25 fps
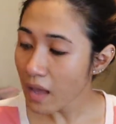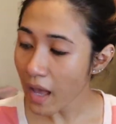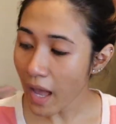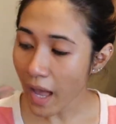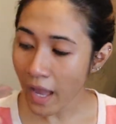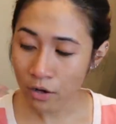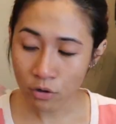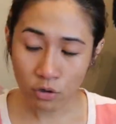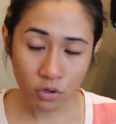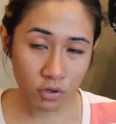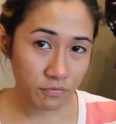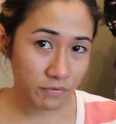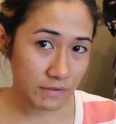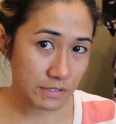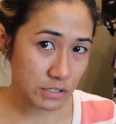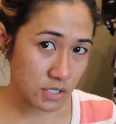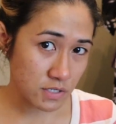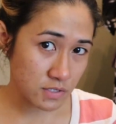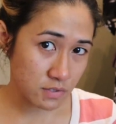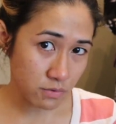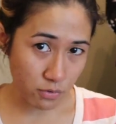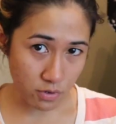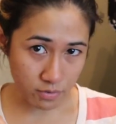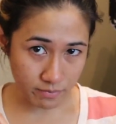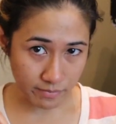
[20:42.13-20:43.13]
I don't know if it's
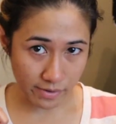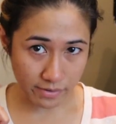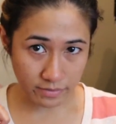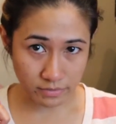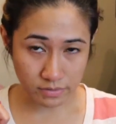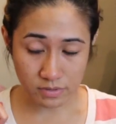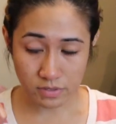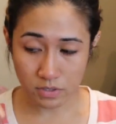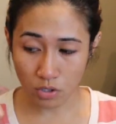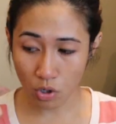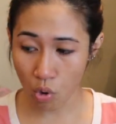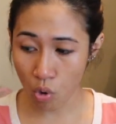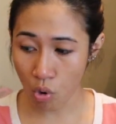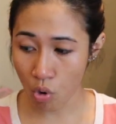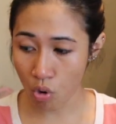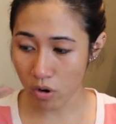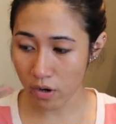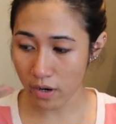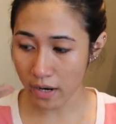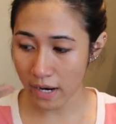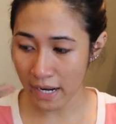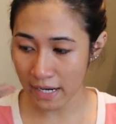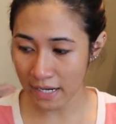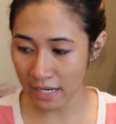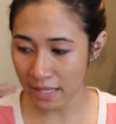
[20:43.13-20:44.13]
just hormones
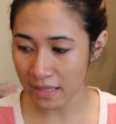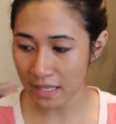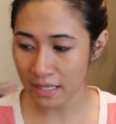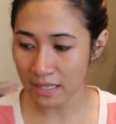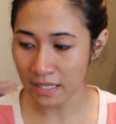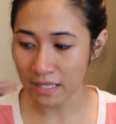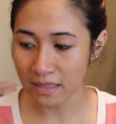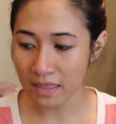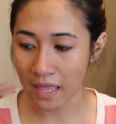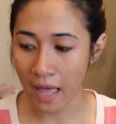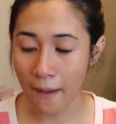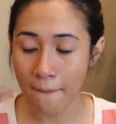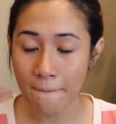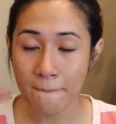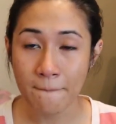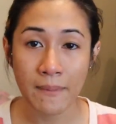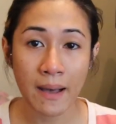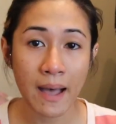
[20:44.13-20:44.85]
or anything like that,